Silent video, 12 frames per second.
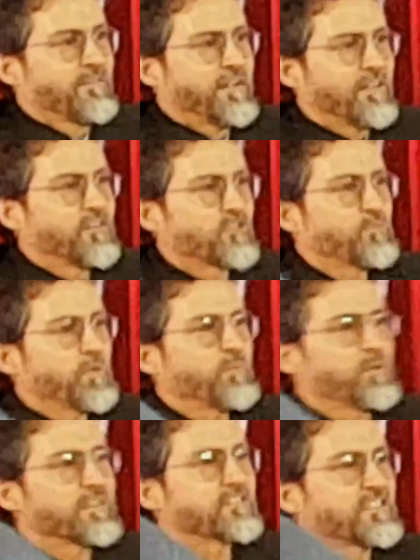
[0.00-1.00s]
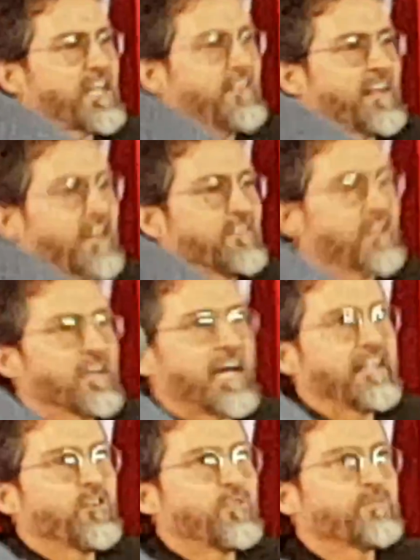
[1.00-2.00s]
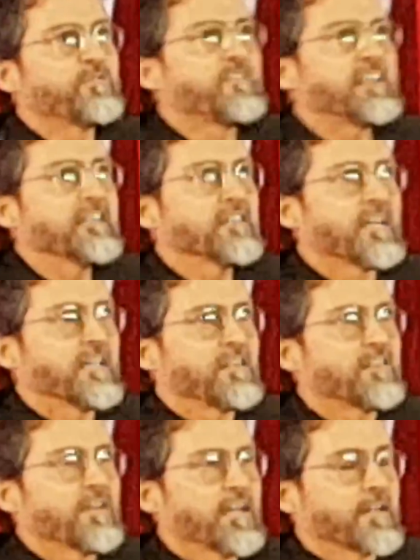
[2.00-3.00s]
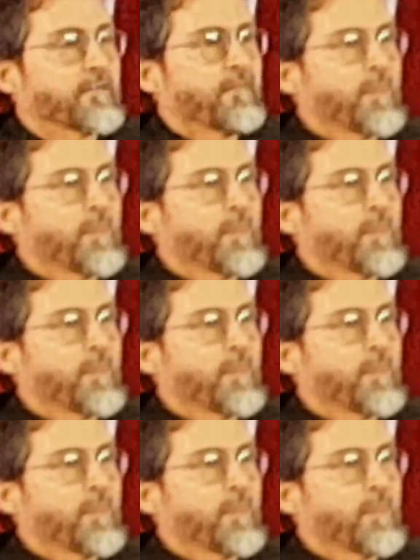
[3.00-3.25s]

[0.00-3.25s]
And there's people that say that I don't feel anything.